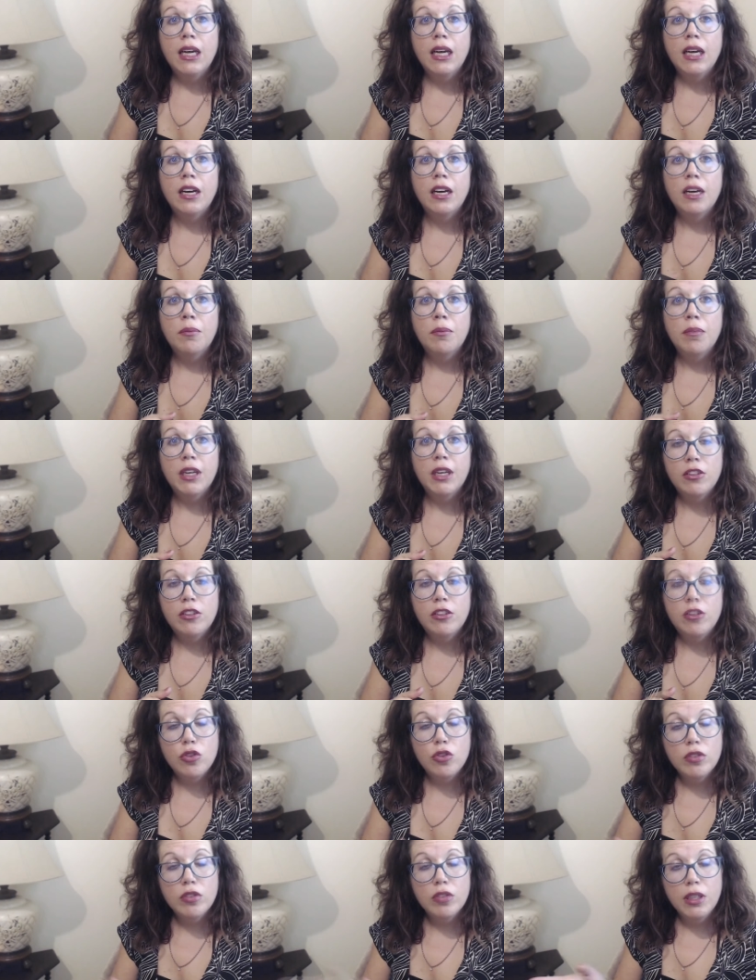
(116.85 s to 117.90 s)
Um, it's
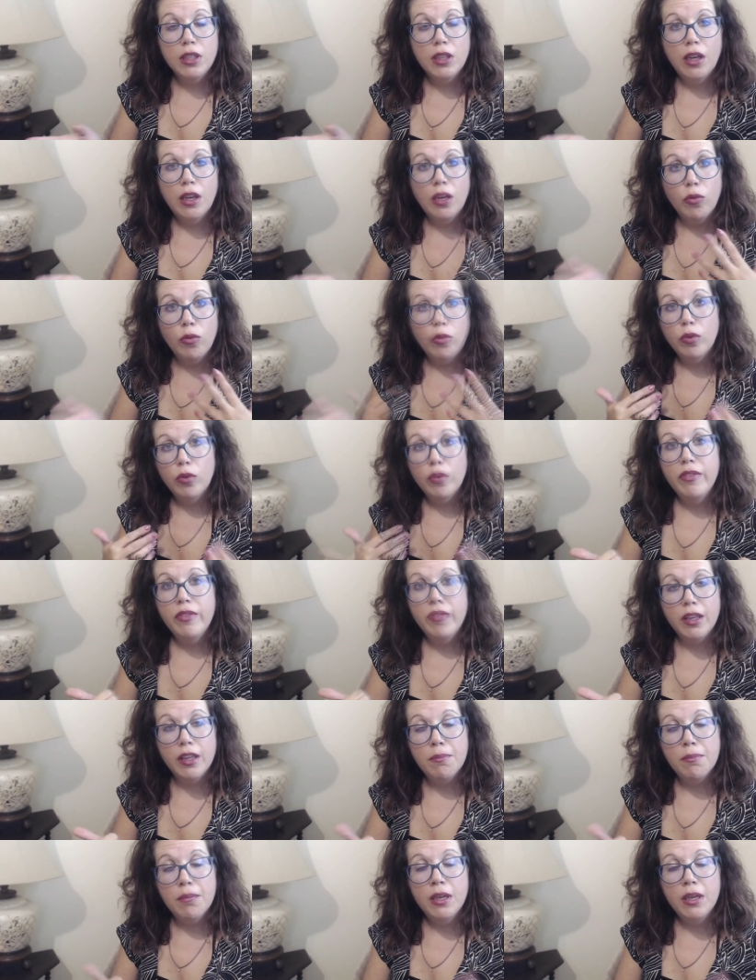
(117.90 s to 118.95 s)
usually a rule of
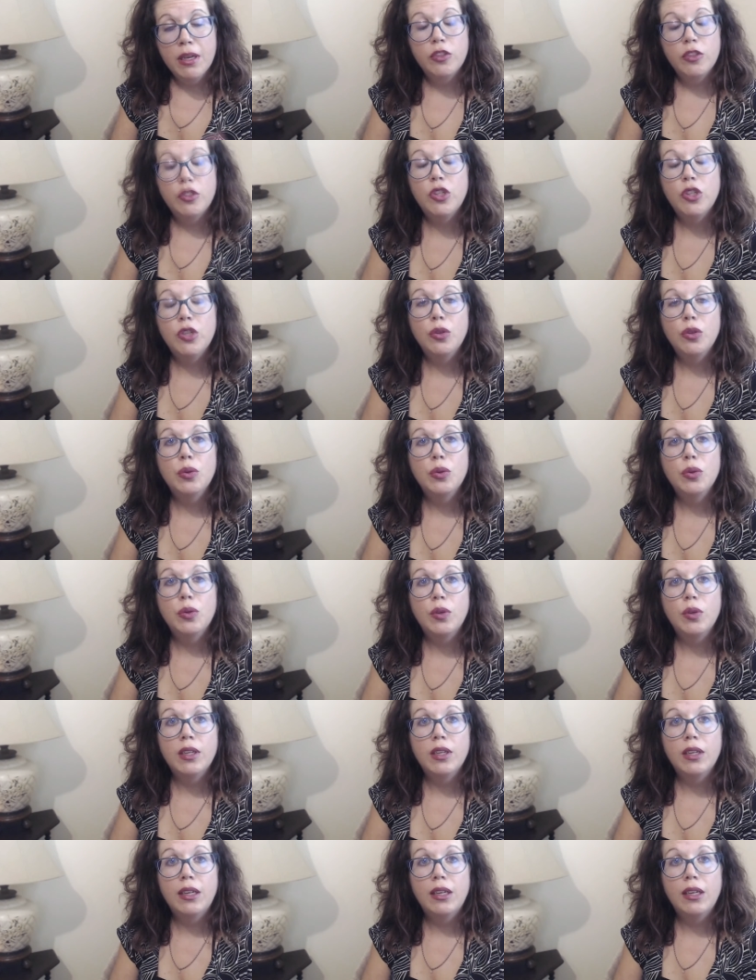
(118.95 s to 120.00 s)
thumb to
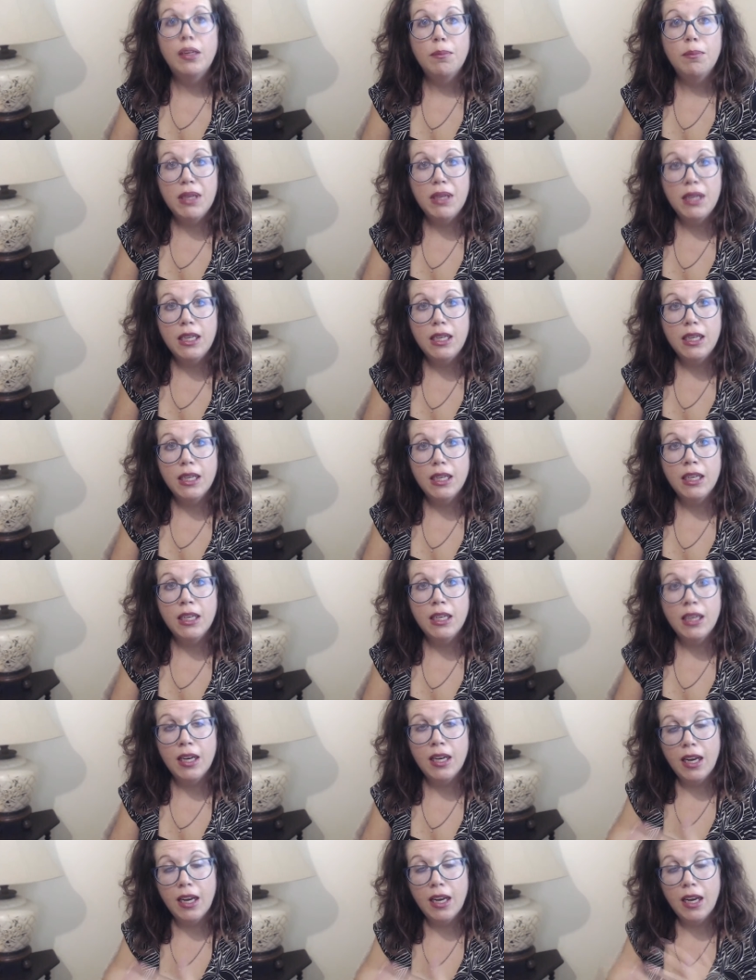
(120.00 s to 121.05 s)
be in
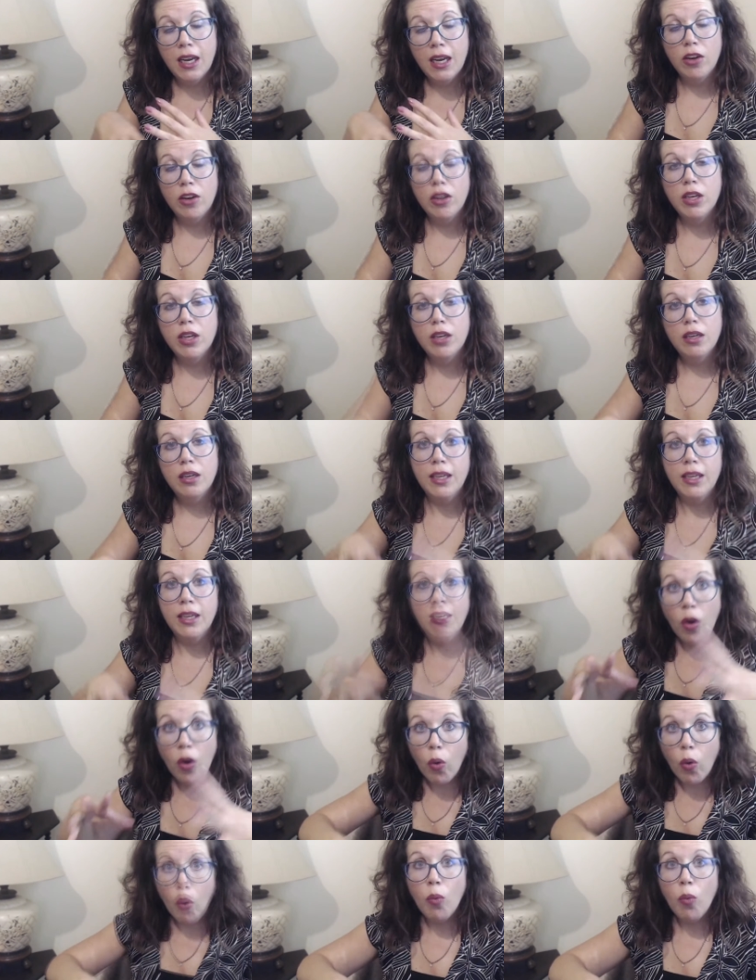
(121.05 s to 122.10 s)
an area, in a
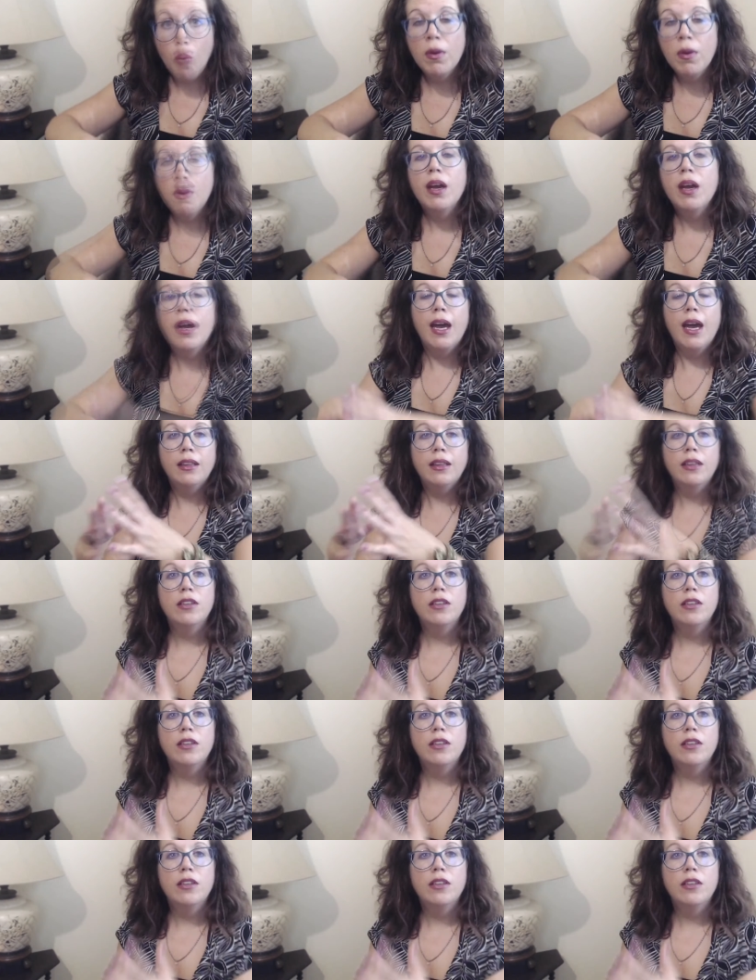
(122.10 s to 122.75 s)
home, at